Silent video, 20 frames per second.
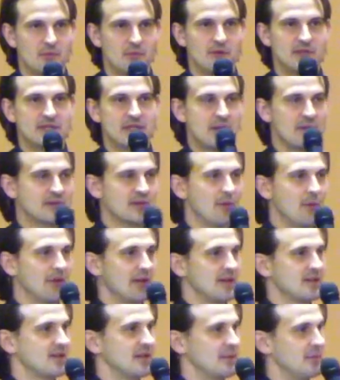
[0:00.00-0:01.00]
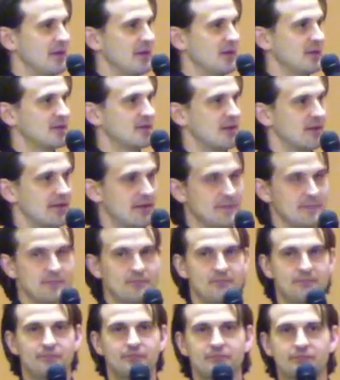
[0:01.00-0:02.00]
was I was going into the military,
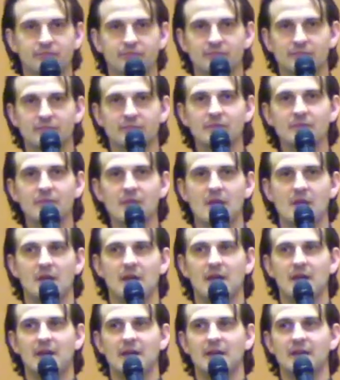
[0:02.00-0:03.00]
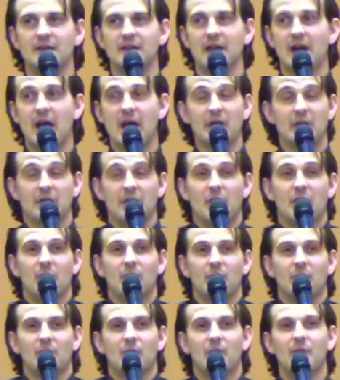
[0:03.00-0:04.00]
and I don't
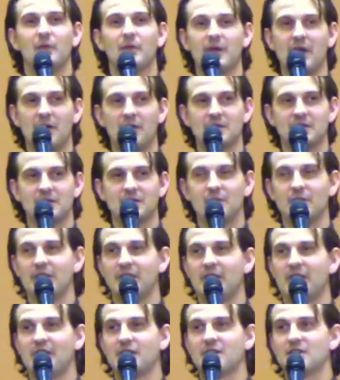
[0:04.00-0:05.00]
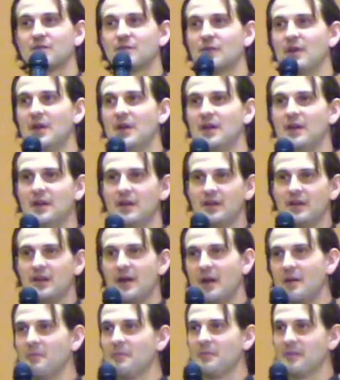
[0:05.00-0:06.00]
know what I was doing there. I
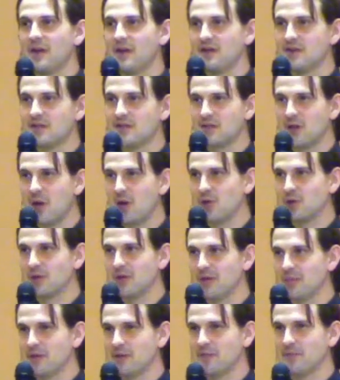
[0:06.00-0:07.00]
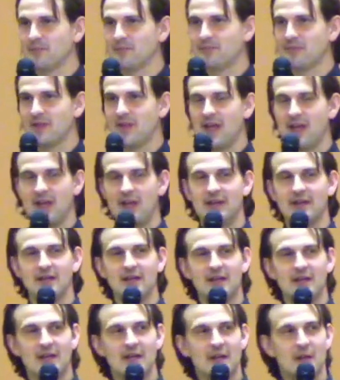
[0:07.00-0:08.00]
just started dreaming,
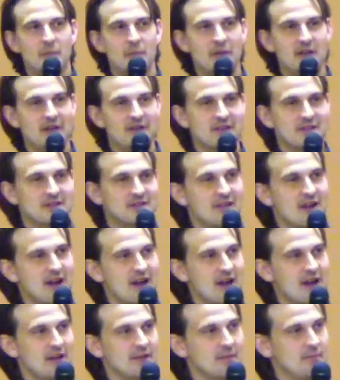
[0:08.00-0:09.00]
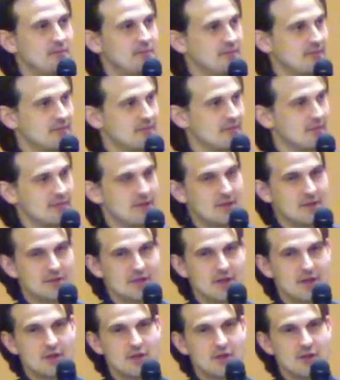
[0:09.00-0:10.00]
and me and this guy, this
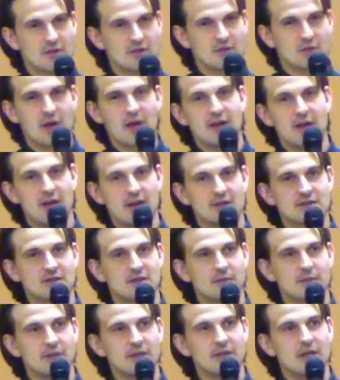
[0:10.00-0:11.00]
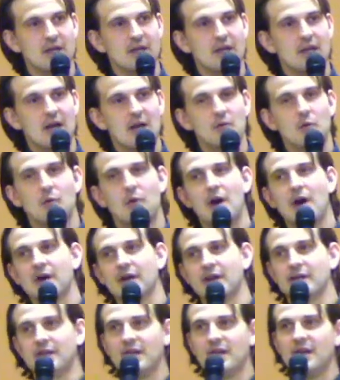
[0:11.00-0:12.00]
other dude is right next to me, And we're
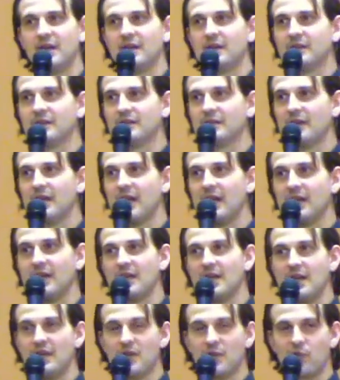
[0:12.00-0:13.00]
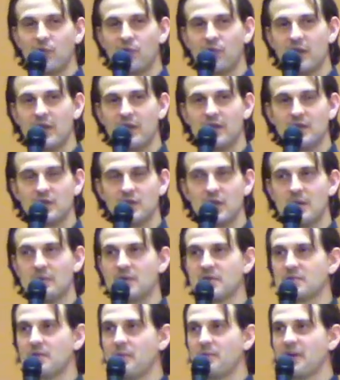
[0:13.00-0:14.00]
walking in, and in the dream,
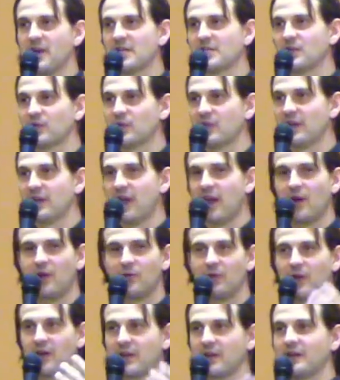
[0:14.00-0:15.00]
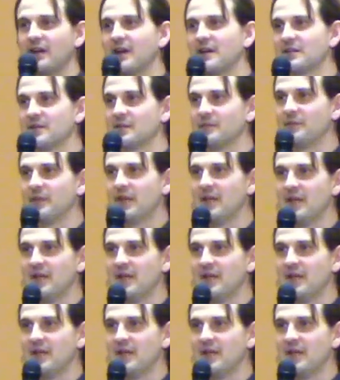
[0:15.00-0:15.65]
he's my best friend. I don't recognize him,